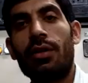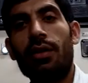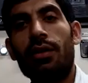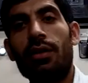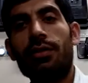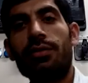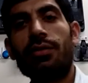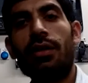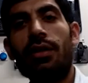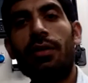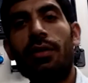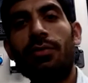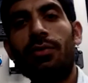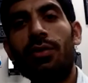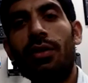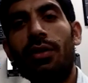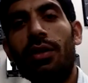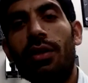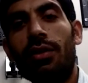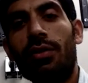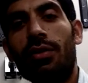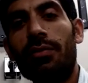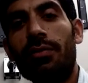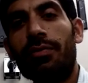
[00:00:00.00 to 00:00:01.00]
Assalamu
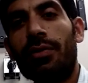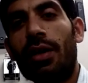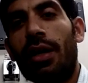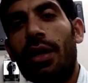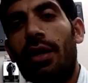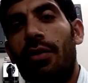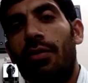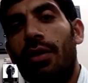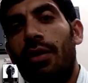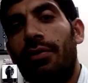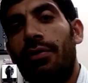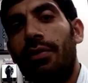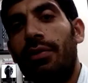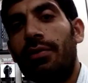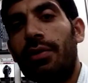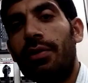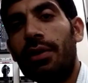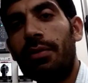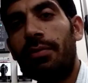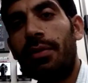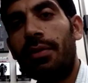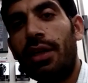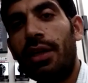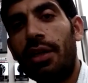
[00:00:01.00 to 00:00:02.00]
alaikum. Hello
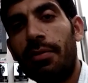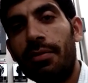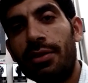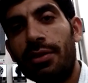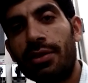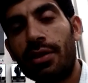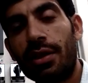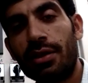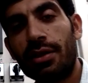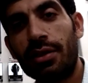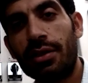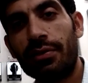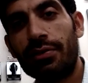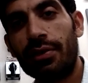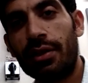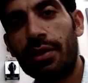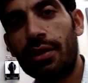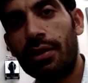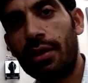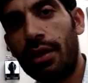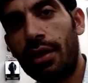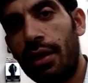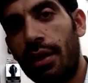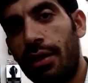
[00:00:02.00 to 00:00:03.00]
everyone. My name is Ashif
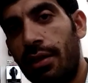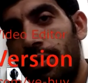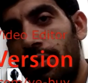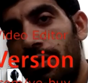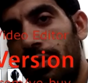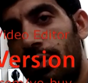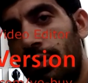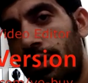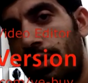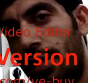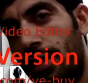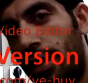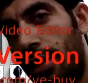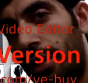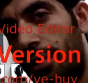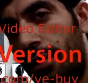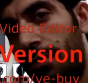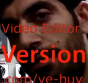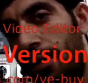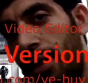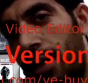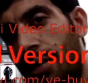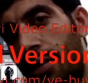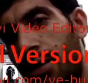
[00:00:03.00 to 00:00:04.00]
Ali, and
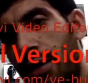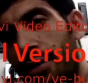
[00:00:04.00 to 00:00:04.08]
in my